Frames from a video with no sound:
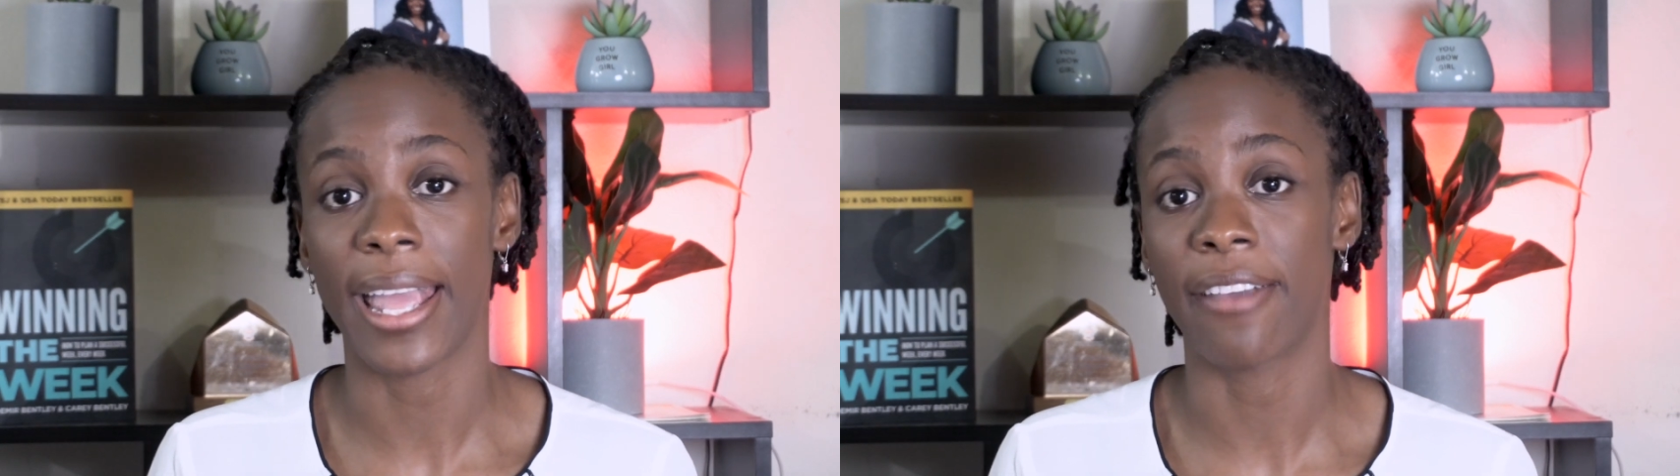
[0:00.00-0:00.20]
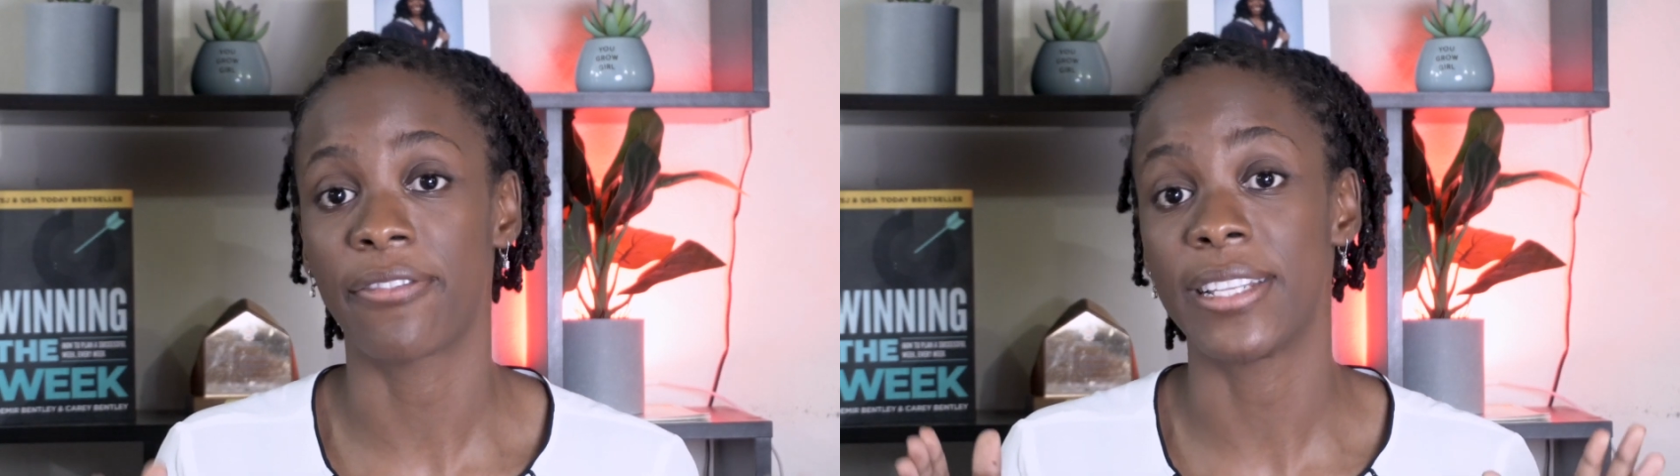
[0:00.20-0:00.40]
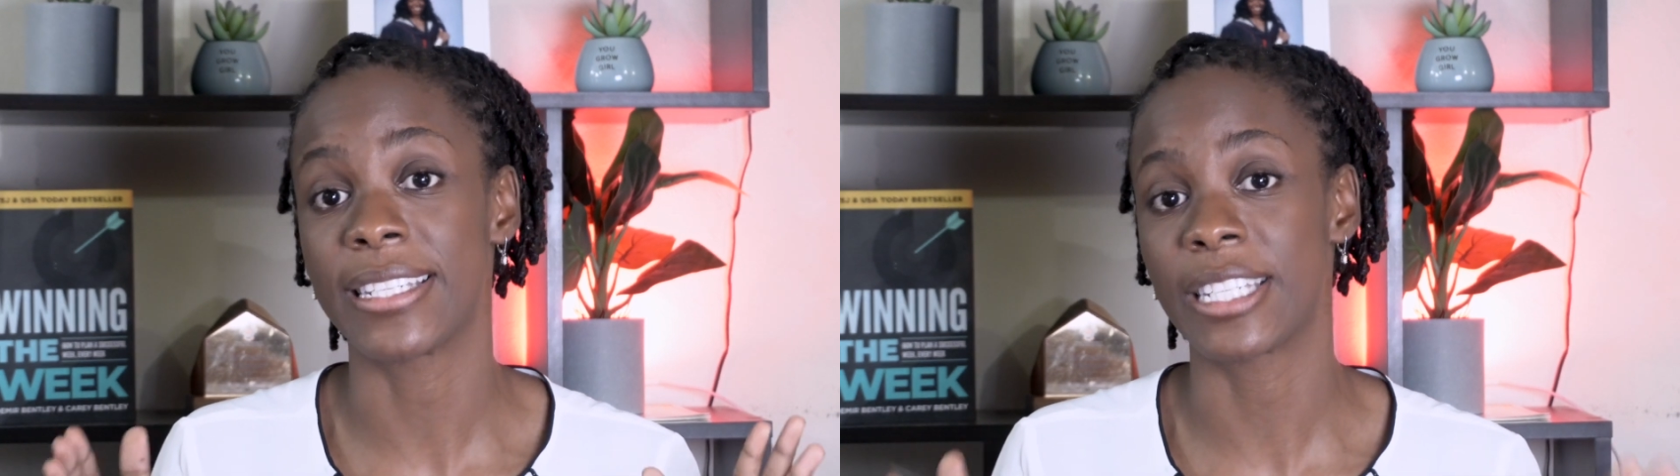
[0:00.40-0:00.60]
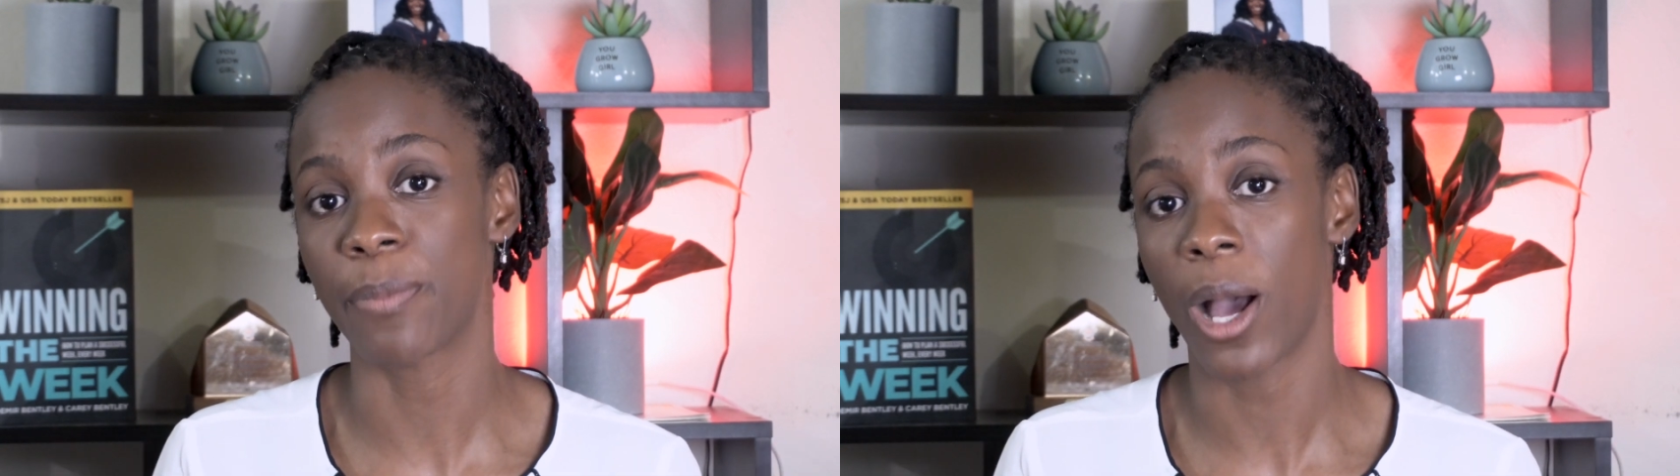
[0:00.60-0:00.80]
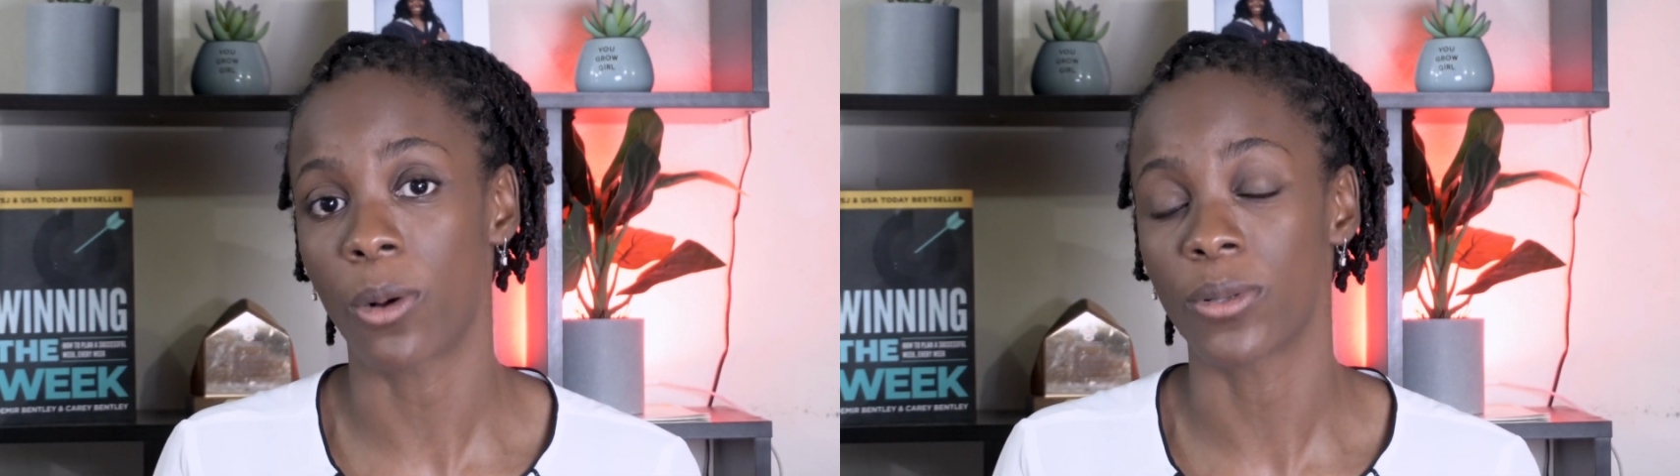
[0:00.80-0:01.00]
if the
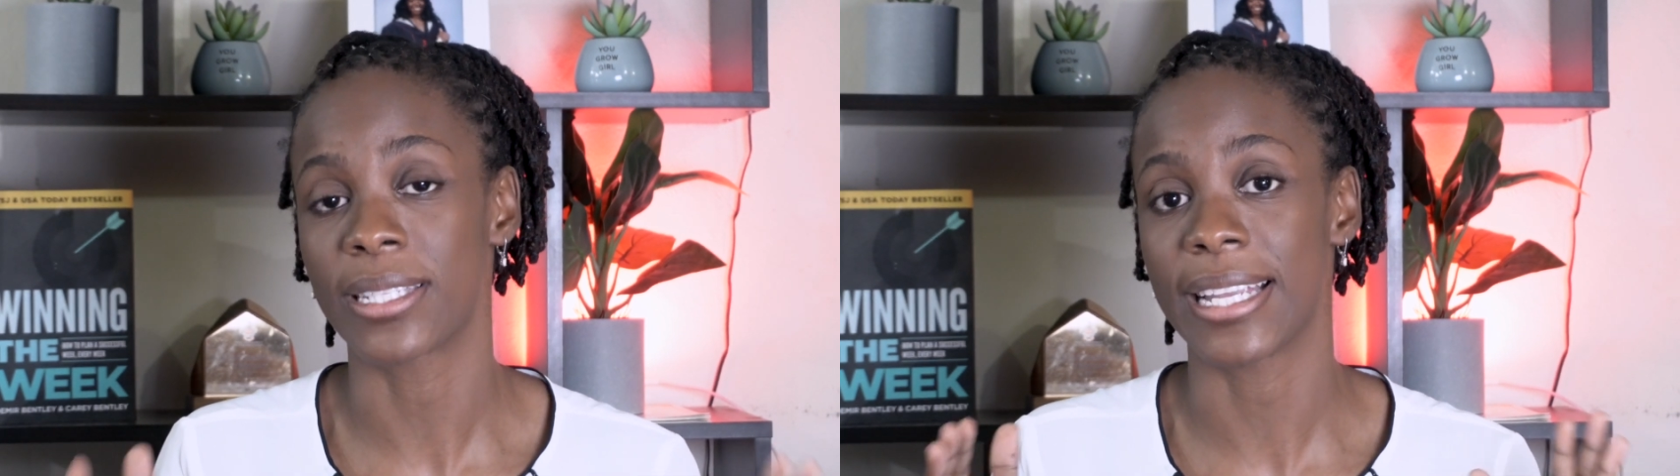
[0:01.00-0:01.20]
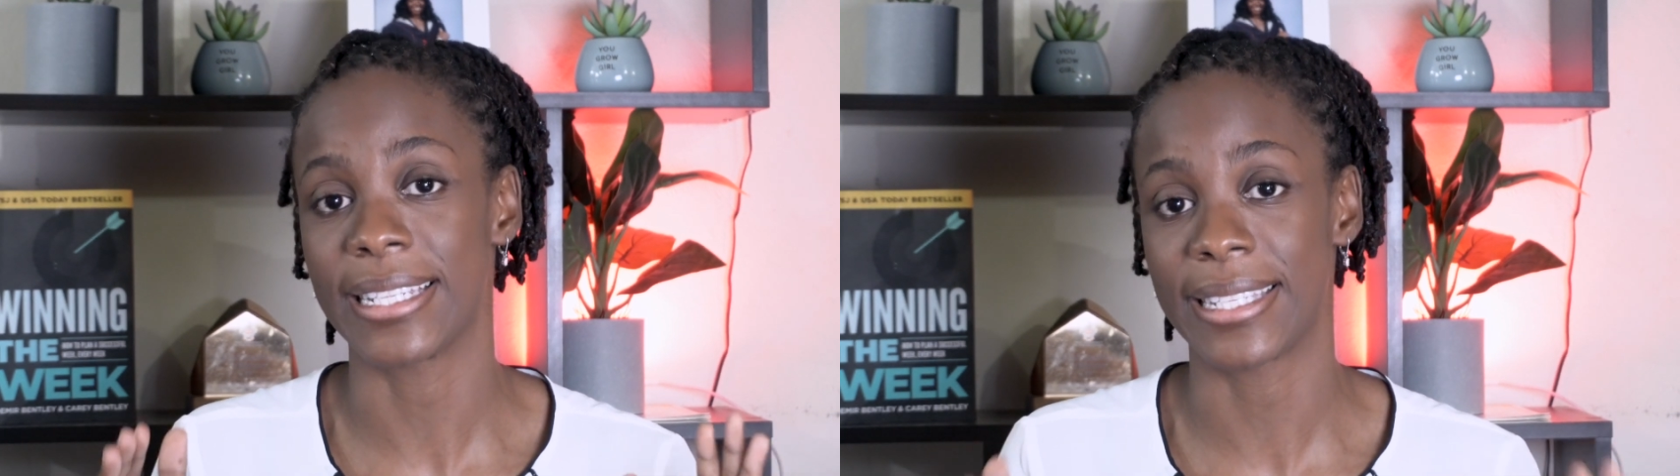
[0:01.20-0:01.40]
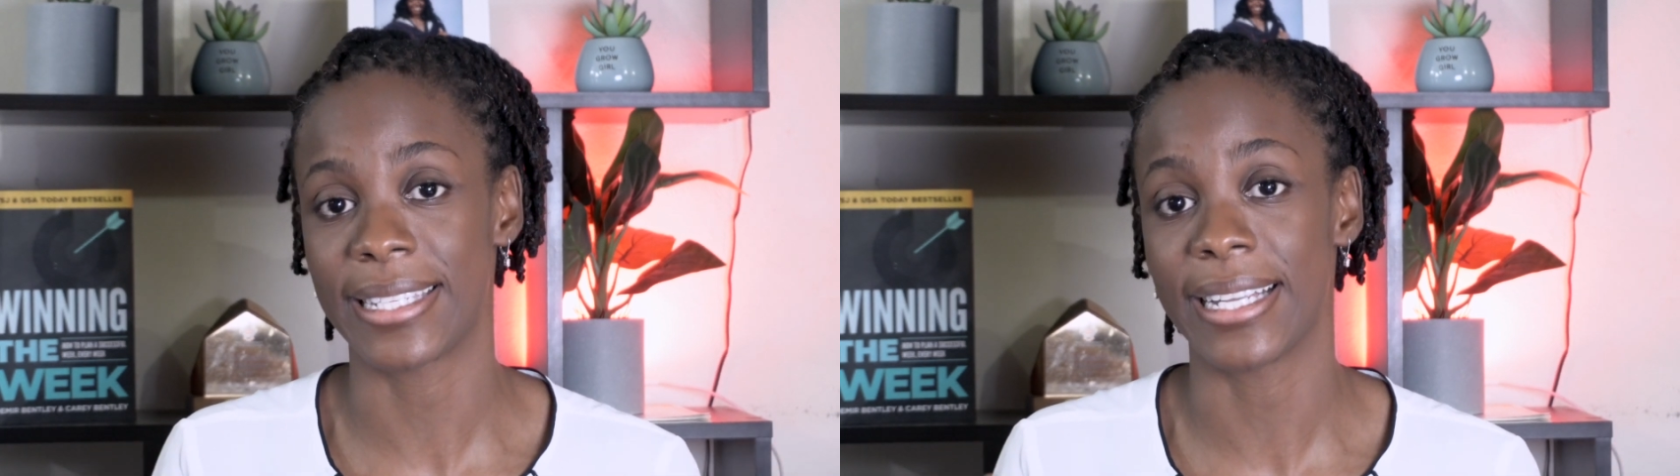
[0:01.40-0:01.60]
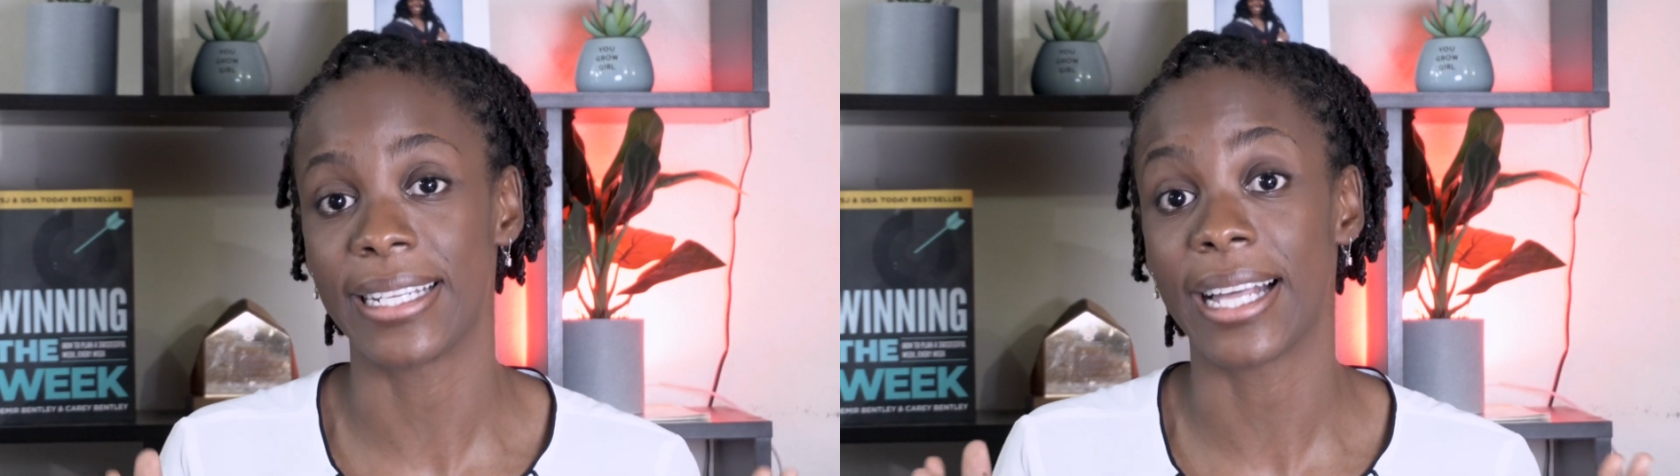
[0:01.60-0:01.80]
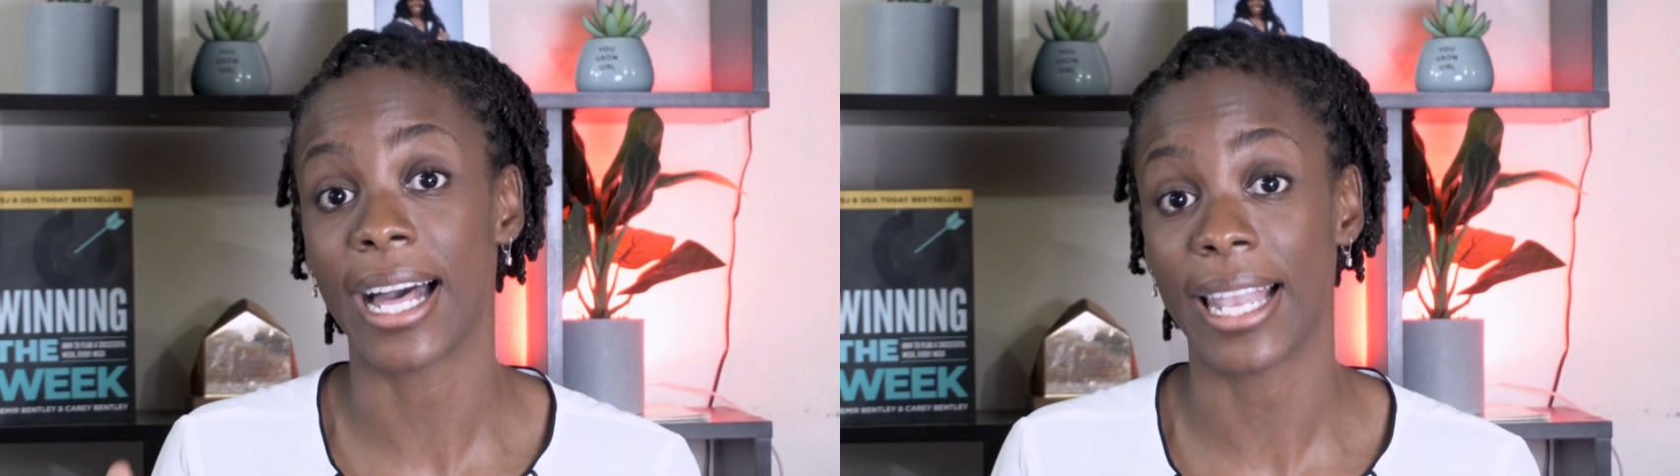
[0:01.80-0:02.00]
spouse is
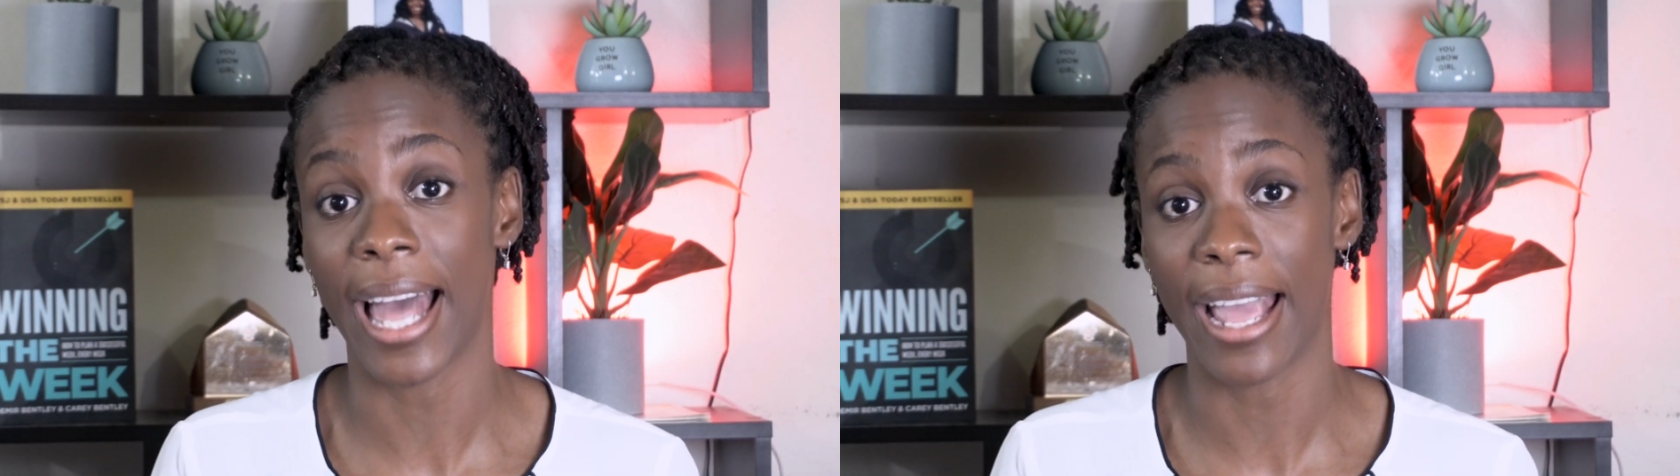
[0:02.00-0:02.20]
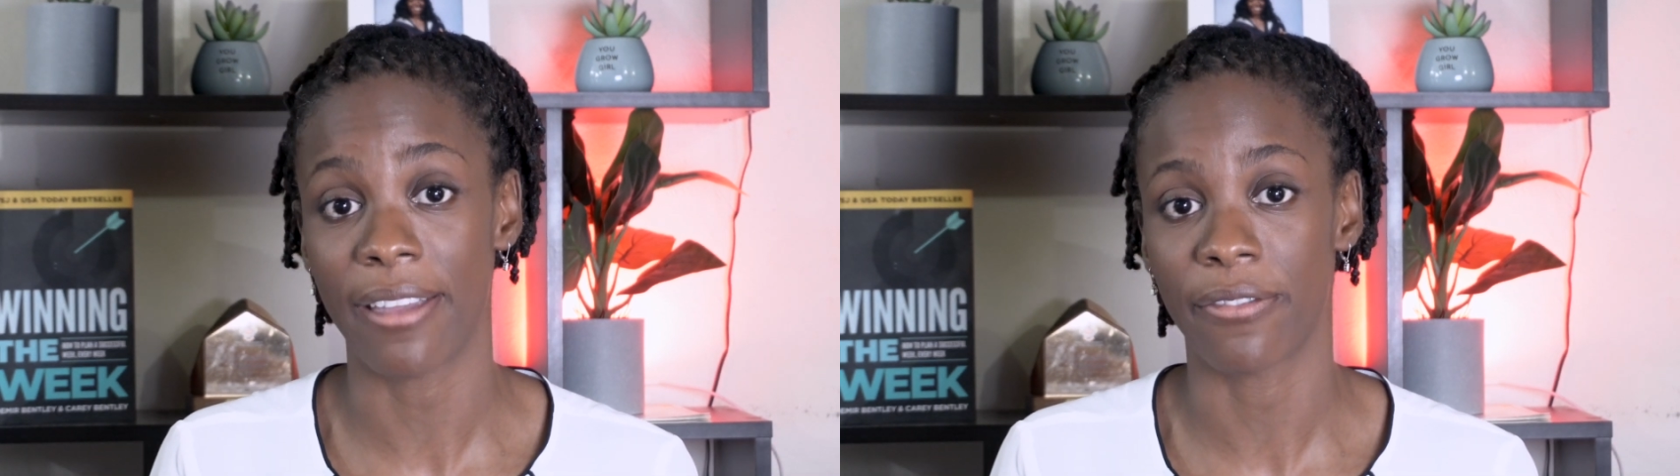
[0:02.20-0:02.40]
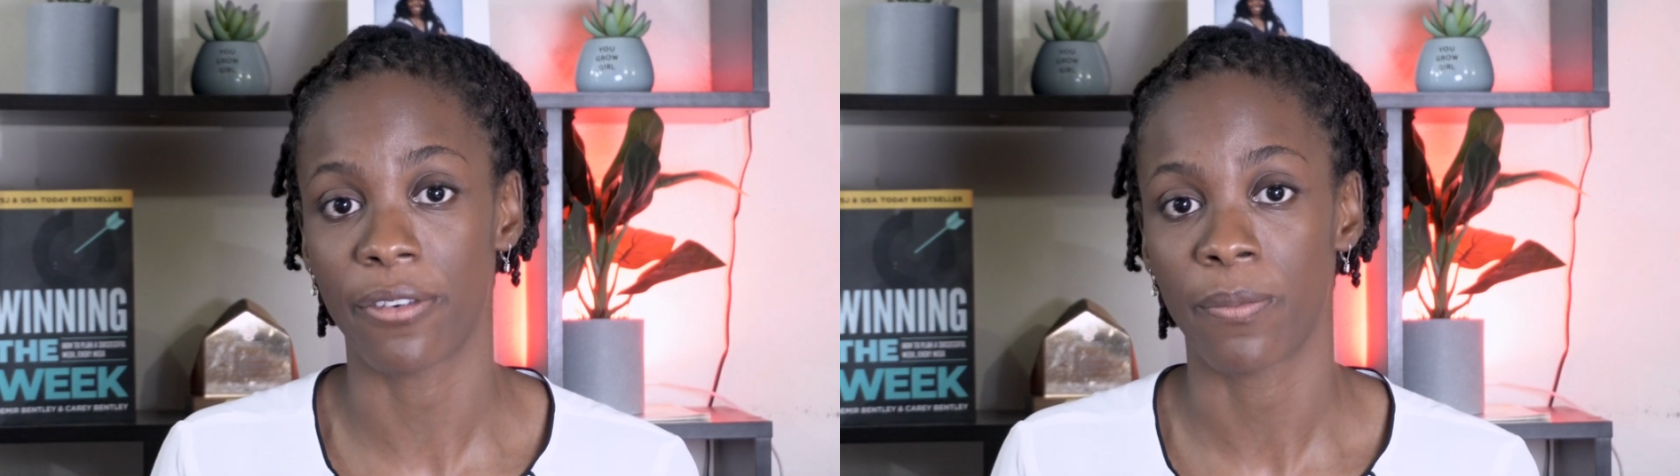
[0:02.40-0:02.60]
still alive.